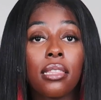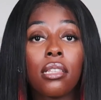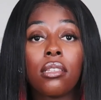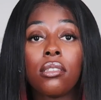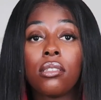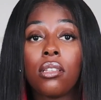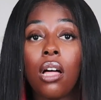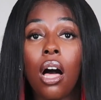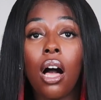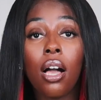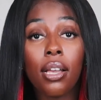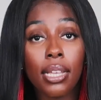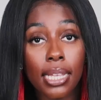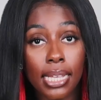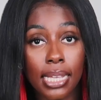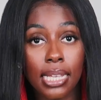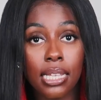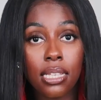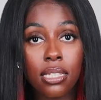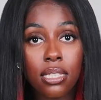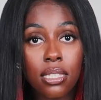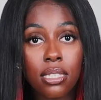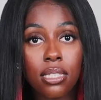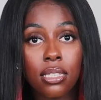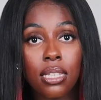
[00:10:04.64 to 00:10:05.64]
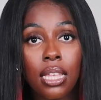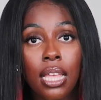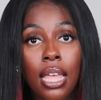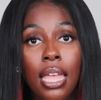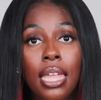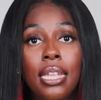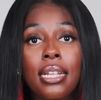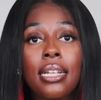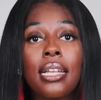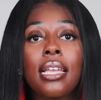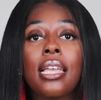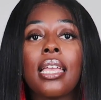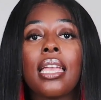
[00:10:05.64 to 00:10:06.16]
the longest
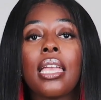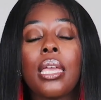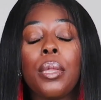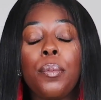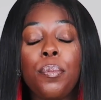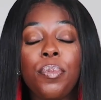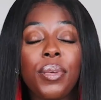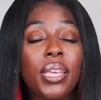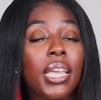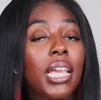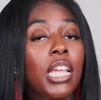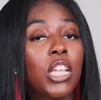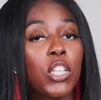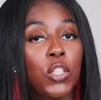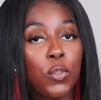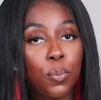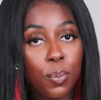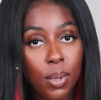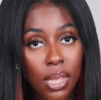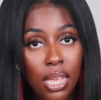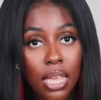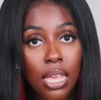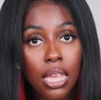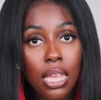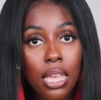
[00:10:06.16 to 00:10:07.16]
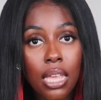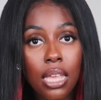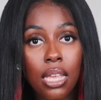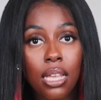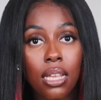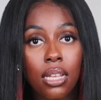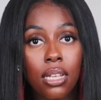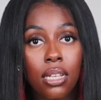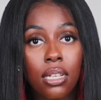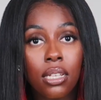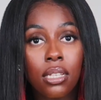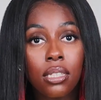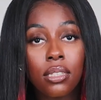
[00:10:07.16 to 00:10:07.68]
in
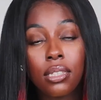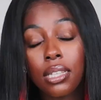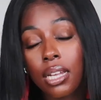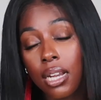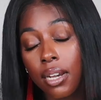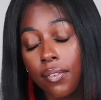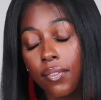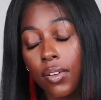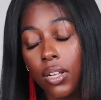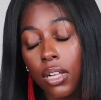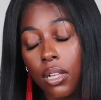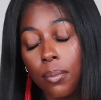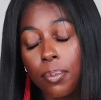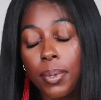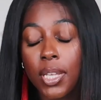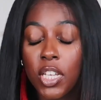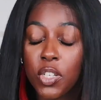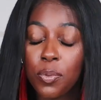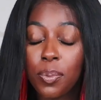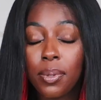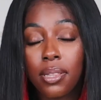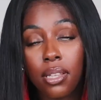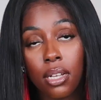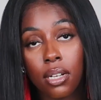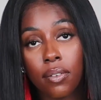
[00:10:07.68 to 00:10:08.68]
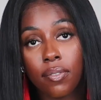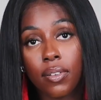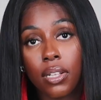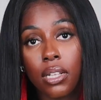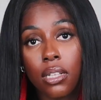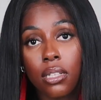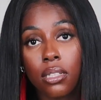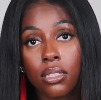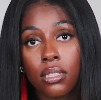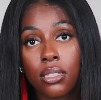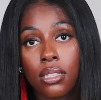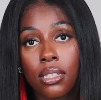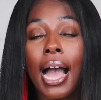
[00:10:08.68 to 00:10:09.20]
PHP
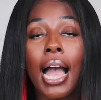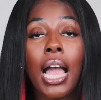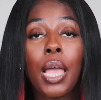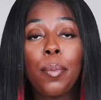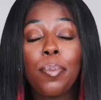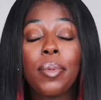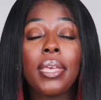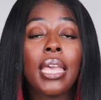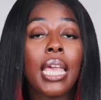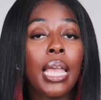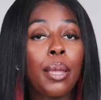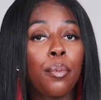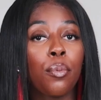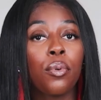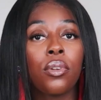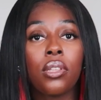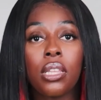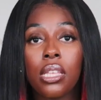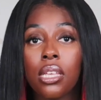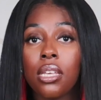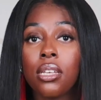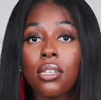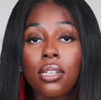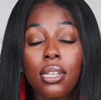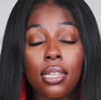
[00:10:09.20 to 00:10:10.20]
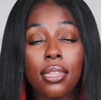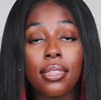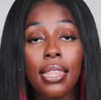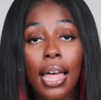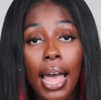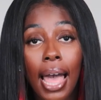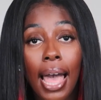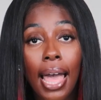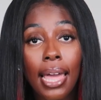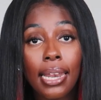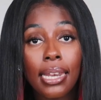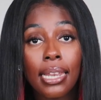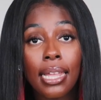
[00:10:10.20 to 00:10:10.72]
Laravel, I became really good at
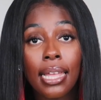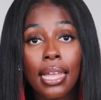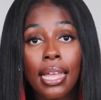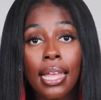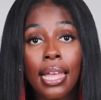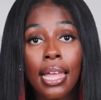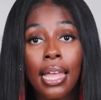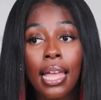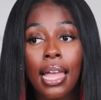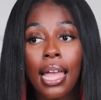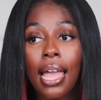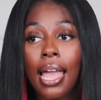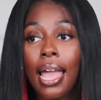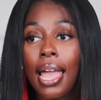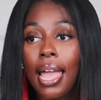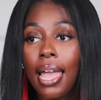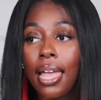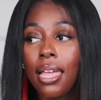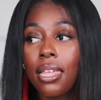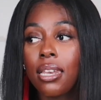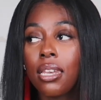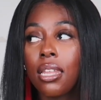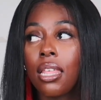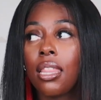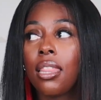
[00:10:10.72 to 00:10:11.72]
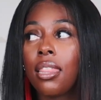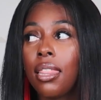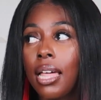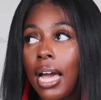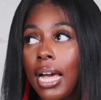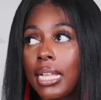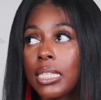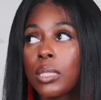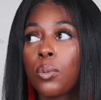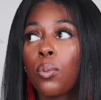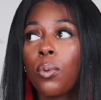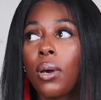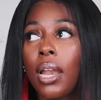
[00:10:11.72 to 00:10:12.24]
that, and
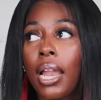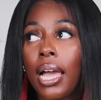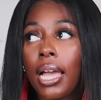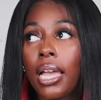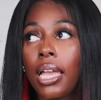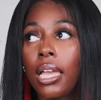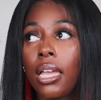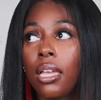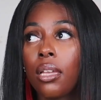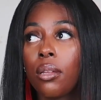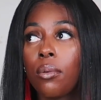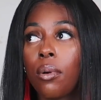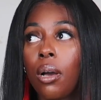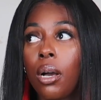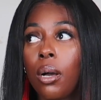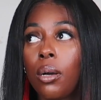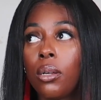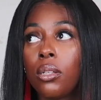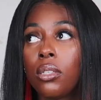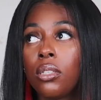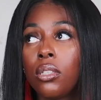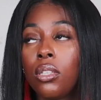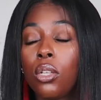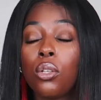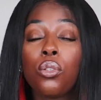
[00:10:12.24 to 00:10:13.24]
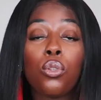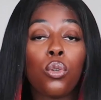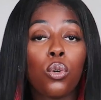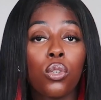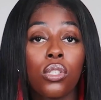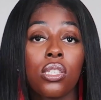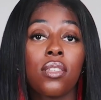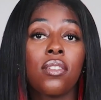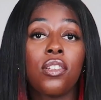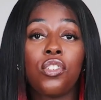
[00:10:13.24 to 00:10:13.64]
that's what those